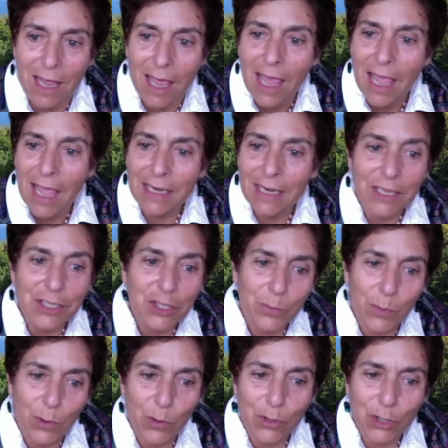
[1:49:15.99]
and I
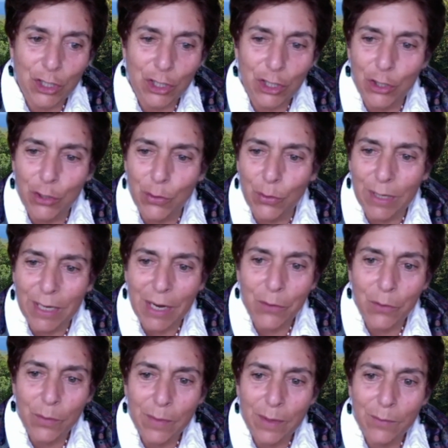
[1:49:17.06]
spoke to you, and I
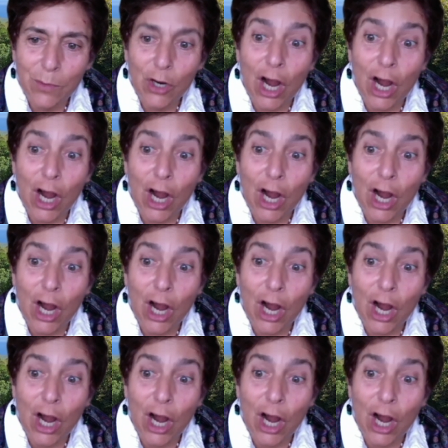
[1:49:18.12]
remember